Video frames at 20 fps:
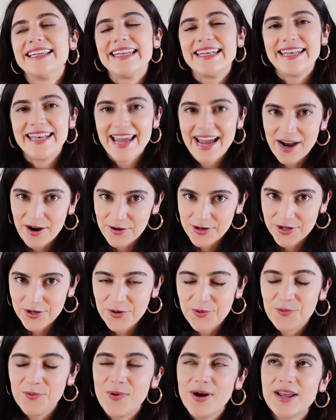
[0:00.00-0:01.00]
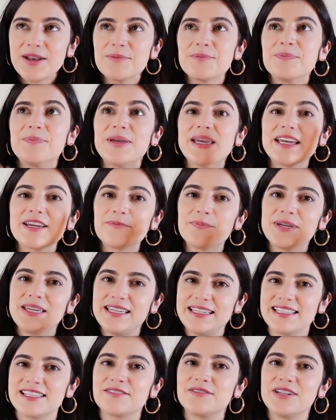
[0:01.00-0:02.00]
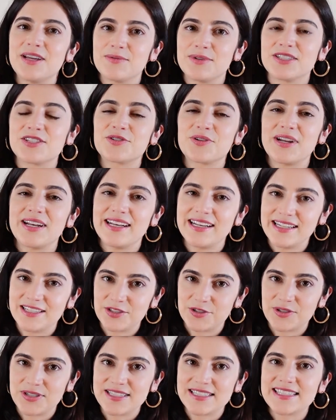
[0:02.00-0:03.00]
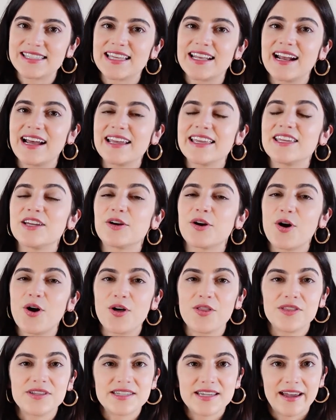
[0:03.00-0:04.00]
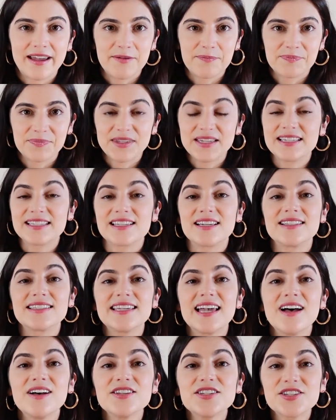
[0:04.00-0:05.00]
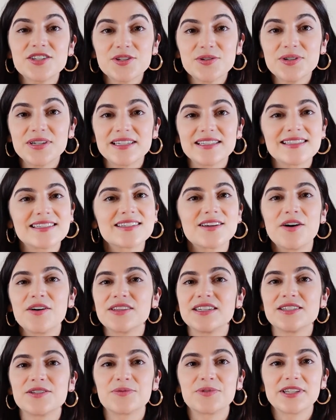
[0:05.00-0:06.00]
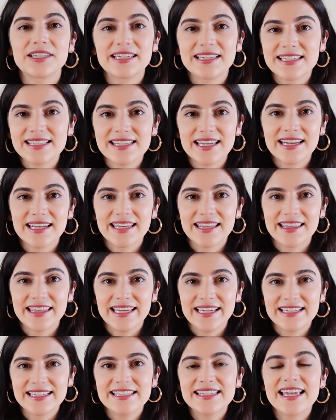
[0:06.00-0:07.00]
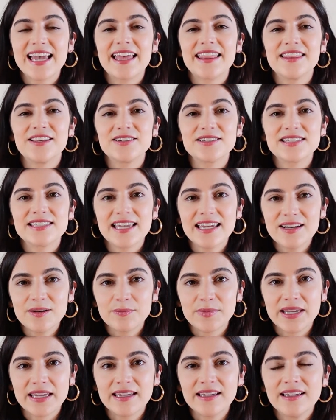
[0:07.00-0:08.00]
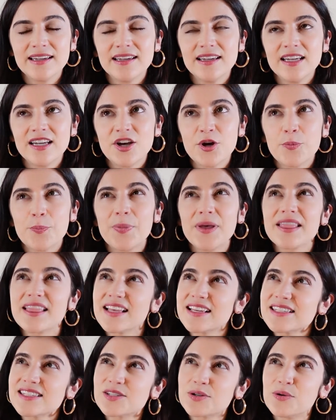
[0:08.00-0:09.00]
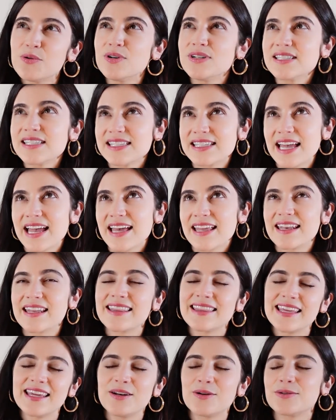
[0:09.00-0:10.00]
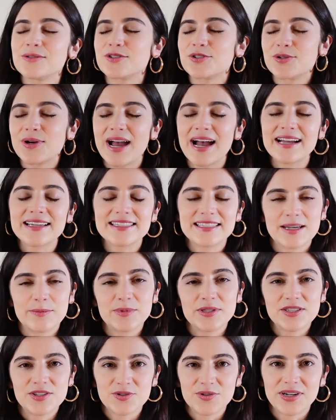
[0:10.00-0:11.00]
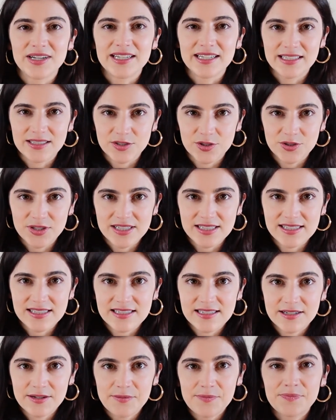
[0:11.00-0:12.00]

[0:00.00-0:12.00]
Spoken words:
Now, one big piece of demonstrated interest that I hear all the time is I'll tell students all these really exciting things and they'll say to me, but this school said they don't track demonstrated interest.